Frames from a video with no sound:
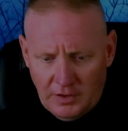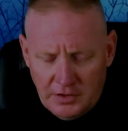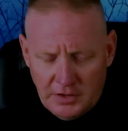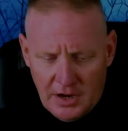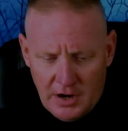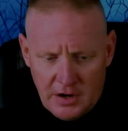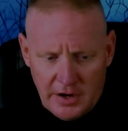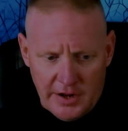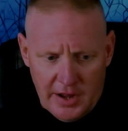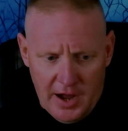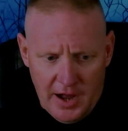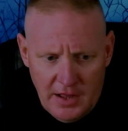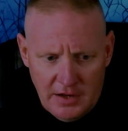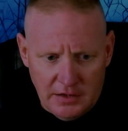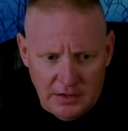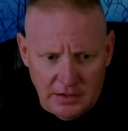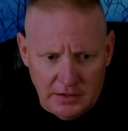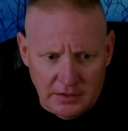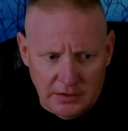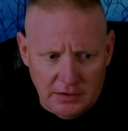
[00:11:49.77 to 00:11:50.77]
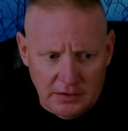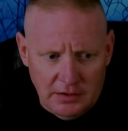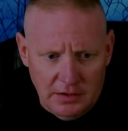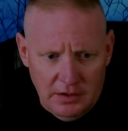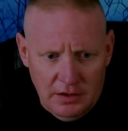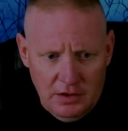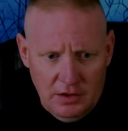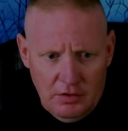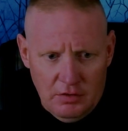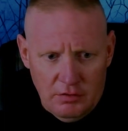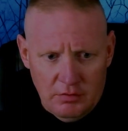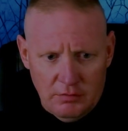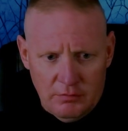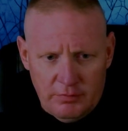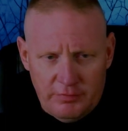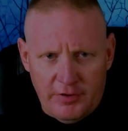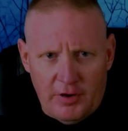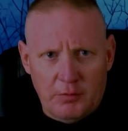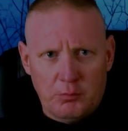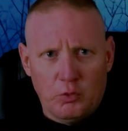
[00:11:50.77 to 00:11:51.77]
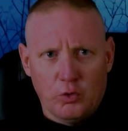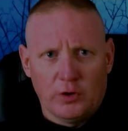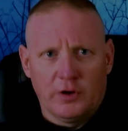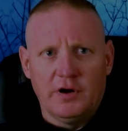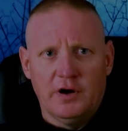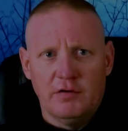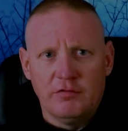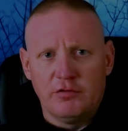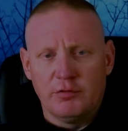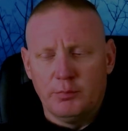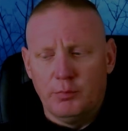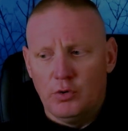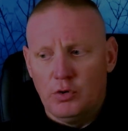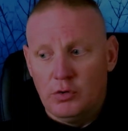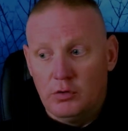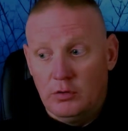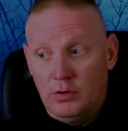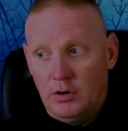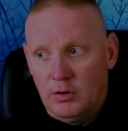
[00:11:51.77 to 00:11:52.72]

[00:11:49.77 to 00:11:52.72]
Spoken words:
Gary Heidnik felt more comfortable